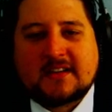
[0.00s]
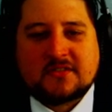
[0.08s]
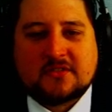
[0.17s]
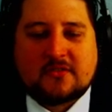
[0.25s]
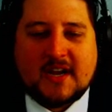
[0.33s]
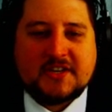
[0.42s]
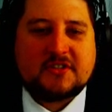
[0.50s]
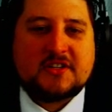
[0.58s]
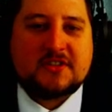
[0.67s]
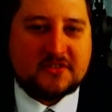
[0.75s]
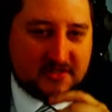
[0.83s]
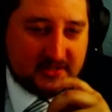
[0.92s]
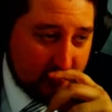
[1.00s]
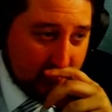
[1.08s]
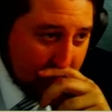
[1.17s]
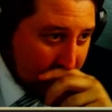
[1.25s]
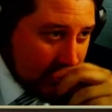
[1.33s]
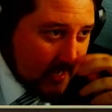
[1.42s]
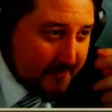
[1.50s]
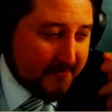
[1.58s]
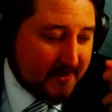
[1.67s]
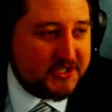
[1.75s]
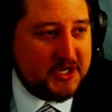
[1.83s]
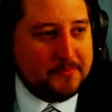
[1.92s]
So congratulations to
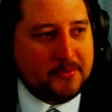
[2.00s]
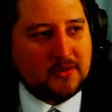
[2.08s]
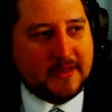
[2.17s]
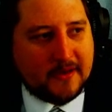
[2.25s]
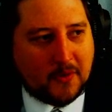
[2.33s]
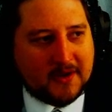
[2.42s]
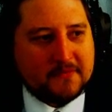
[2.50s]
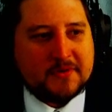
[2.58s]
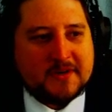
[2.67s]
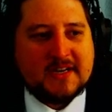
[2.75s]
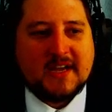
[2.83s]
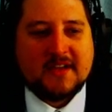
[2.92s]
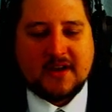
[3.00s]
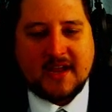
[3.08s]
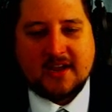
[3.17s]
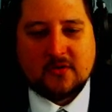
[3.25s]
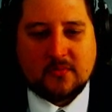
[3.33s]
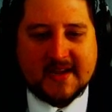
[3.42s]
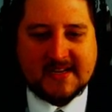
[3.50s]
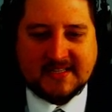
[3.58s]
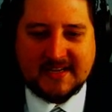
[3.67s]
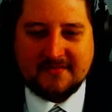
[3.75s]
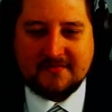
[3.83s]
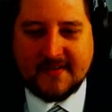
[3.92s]
MLG Pro League One for putting together a great
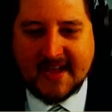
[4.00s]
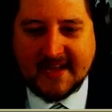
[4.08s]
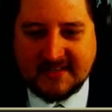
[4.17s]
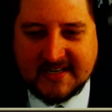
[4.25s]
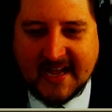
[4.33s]
event.